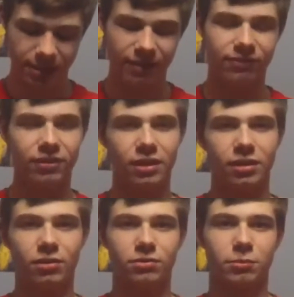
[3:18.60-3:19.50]
definitely a
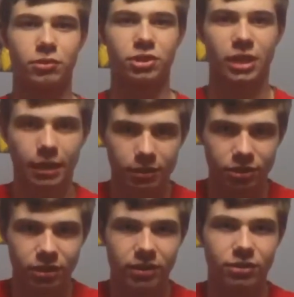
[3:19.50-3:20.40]
little more
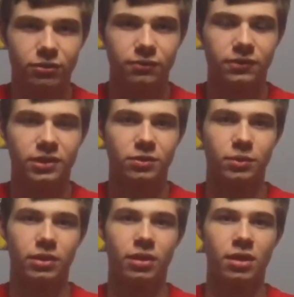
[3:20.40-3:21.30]
challenging to fish
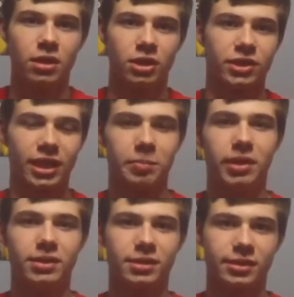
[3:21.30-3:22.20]
with
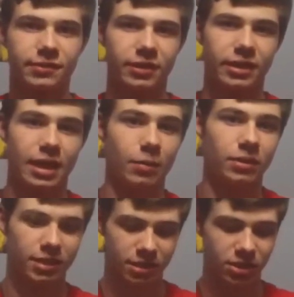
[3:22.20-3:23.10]
crankbaits and stuff like that
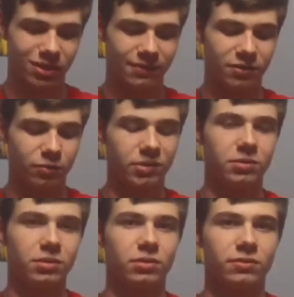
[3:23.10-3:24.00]
with this, because you have to reel
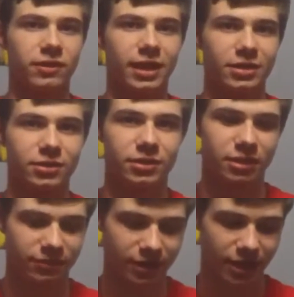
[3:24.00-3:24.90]
a little faster and
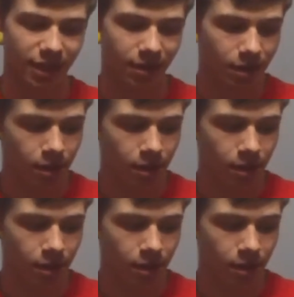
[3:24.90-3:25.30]
stuff like that.